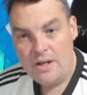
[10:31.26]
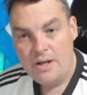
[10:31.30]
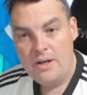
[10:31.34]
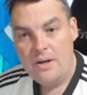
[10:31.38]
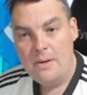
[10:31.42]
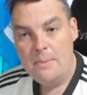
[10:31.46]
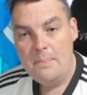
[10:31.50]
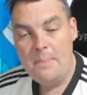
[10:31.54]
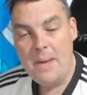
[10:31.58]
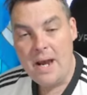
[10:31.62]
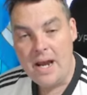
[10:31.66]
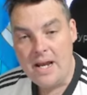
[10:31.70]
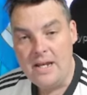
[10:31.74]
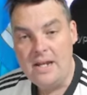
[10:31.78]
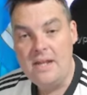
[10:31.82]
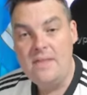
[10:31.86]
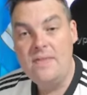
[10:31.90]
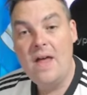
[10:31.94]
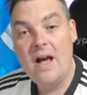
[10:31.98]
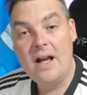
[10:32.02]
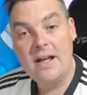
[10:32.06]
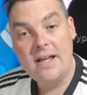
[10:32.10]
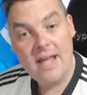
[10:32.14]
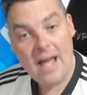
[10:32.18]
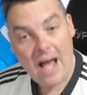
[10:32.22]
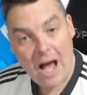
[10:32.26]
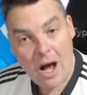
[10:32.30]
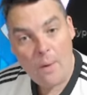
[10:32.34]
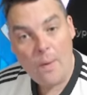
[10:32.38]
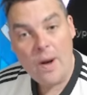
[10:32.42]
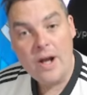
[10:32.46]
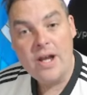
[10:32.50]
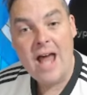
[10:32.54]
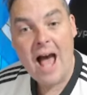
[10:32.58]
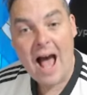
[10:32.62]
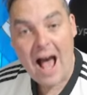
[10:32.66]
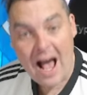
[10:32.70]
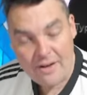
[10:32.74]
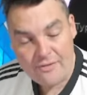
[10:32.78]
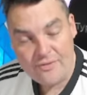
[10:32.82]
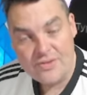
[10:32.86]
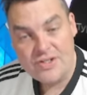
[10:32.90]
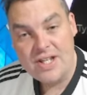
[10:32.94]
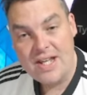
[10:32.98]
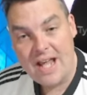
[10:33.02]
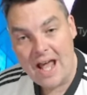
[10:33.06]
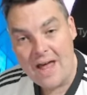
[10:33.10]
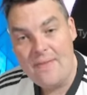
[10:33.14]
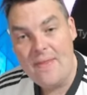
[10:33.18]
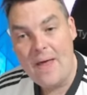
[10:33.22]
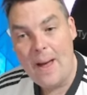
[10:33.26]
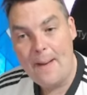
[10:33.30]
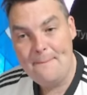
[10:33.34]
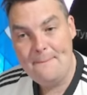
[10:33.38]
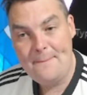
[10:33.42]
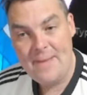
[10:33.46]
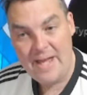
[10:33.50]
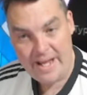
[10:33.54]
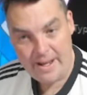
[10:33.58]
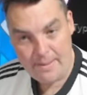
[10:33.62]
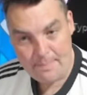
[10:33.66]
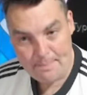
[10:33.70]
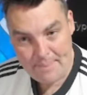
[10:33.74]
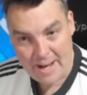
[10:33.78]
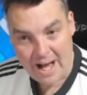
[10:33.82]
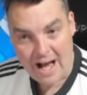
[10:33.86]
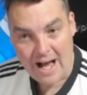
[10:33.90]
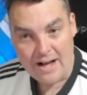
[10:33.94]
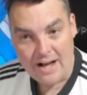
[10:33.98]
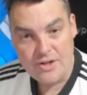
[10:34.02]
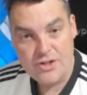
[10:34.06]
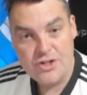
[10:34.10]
meaning that Carlton have to get that pick back.